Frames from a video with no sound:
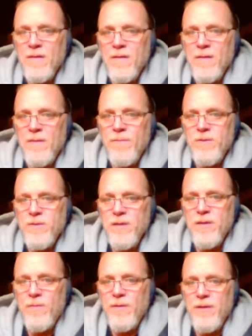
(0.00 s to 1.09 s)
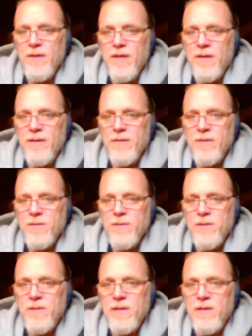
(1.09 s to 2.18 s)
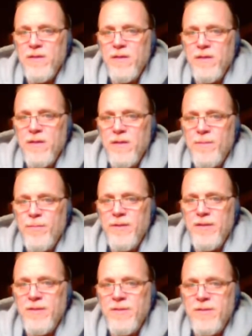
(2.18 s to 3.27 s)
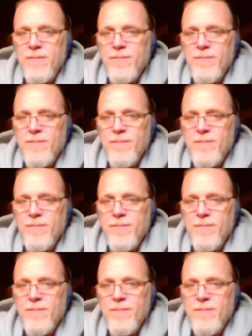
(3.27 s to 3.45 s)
and let's look at one of the characters. Let's look at the priest.